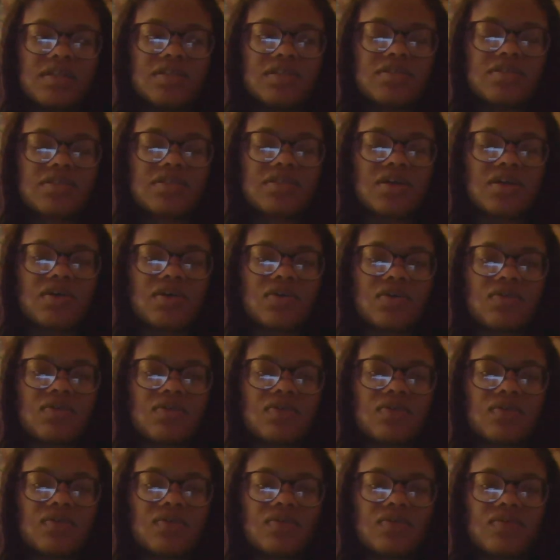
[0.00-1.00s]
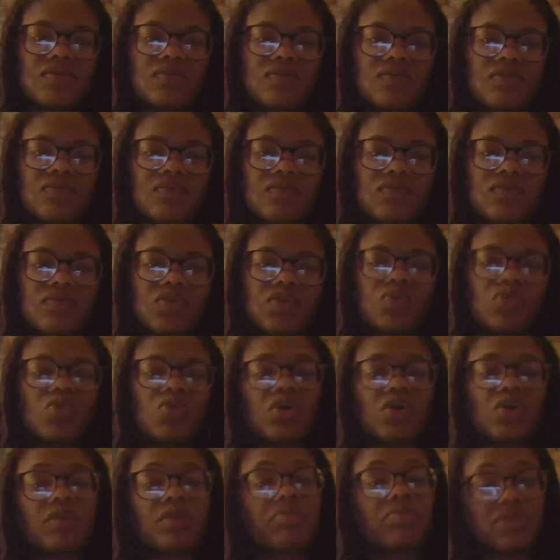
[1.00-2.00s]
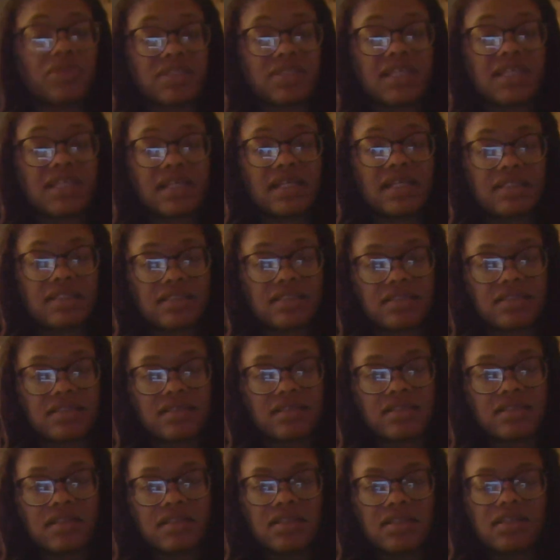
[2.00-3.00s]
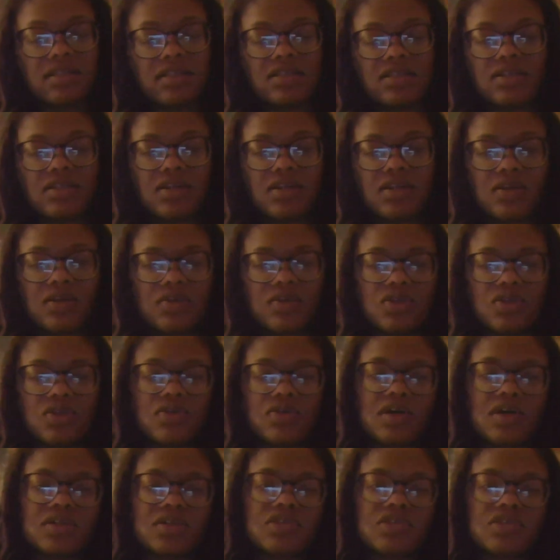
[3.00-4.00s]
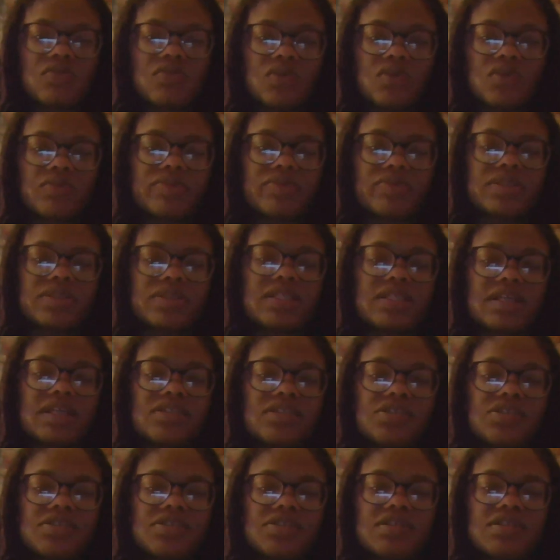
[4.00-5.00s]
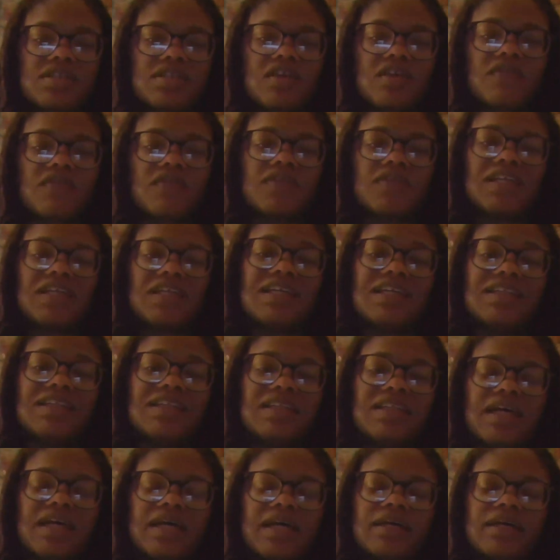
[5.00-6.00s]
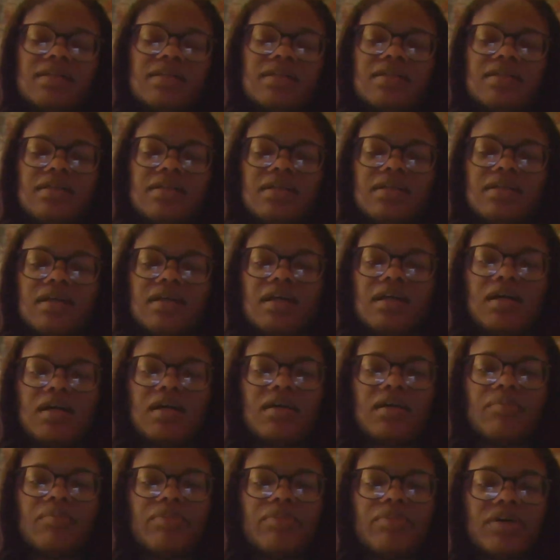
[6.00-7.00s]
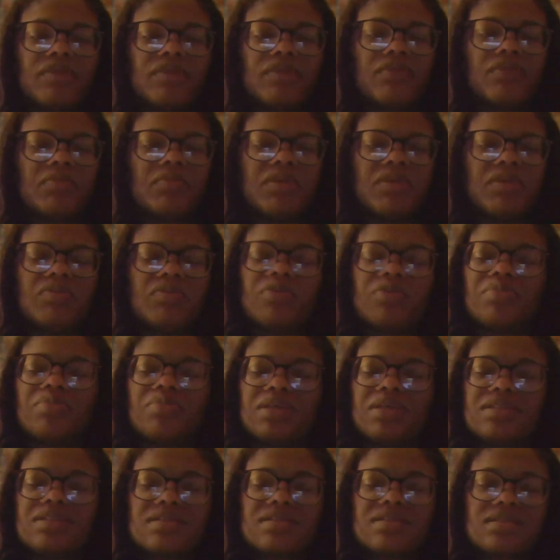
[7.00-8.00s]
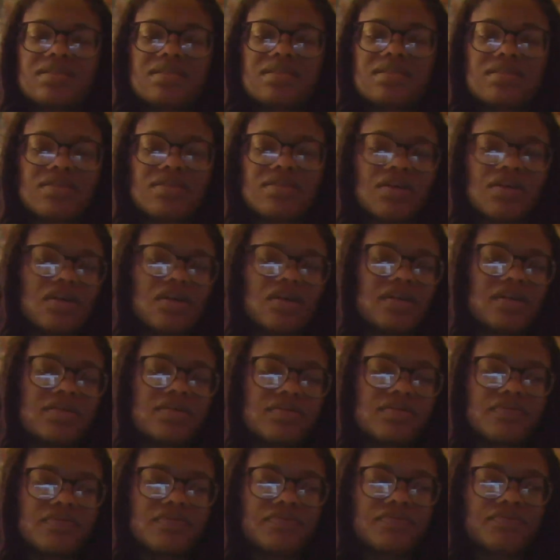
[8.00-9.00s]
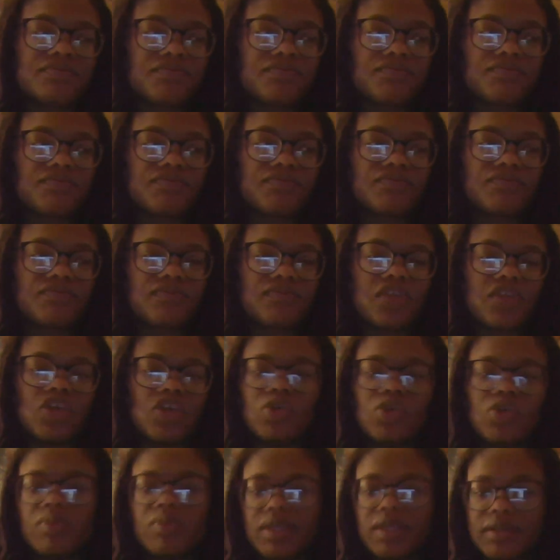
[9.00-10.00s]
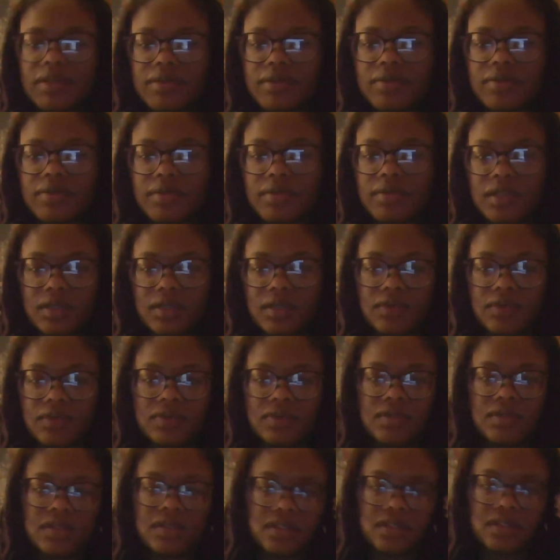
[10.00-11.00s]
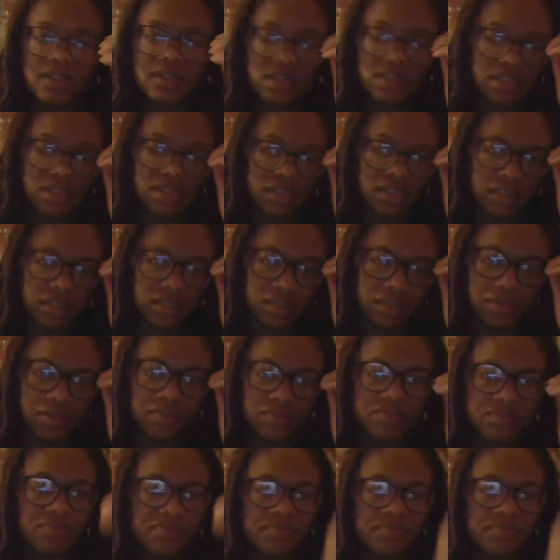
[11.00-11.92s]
so you want to protect it. You know, you also want to protect yourself in that. Um, but remember, businesses aren't human, you know, uh,